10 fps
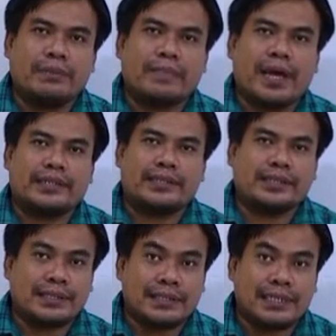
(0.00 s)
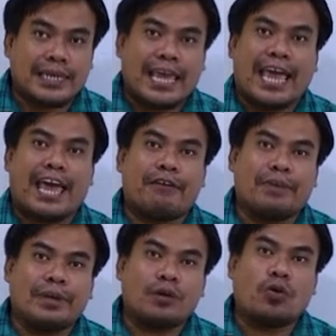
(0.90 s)
matches have
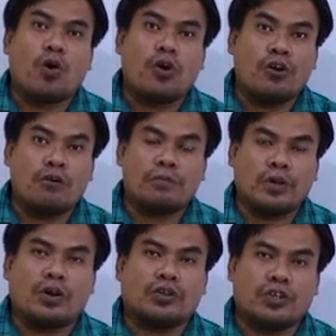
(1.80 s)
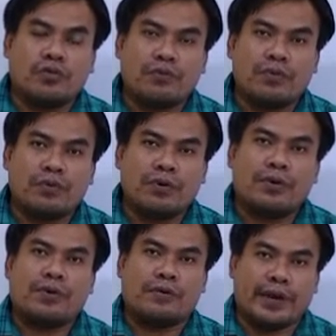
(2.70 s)
been called off because of
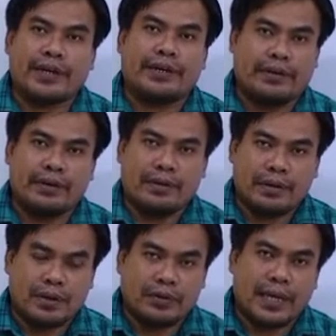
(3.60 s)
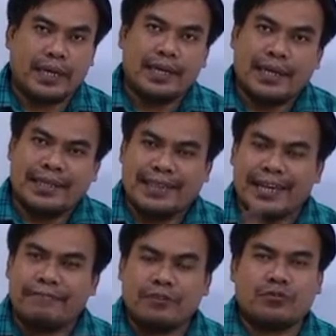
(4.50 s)
rain. Okay,
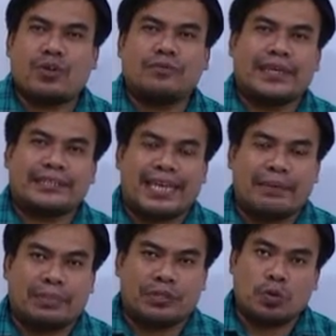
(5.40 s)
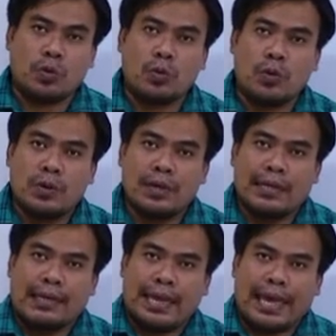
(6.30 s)
that was one of the examples. So
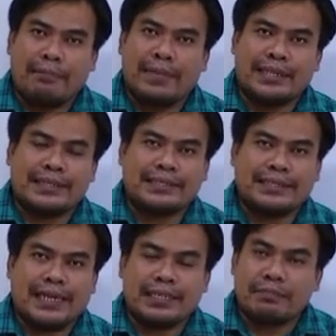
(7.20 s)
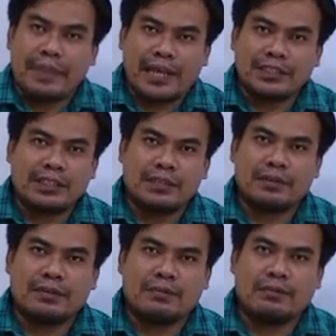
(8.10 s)
MATCH, match,
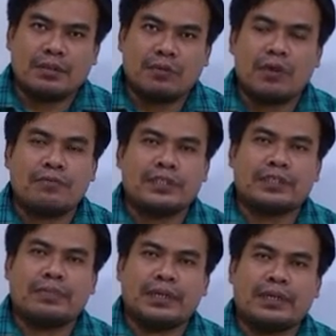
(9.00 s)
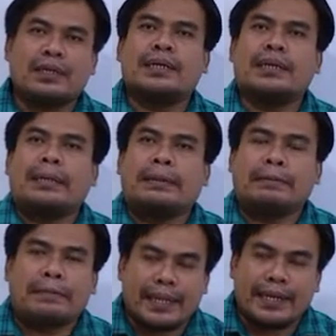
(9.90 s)
the one which is being
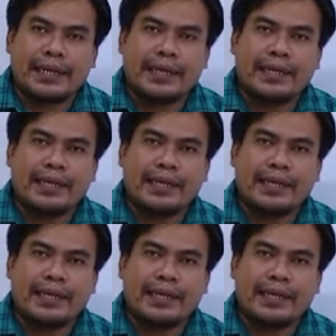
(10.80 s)
played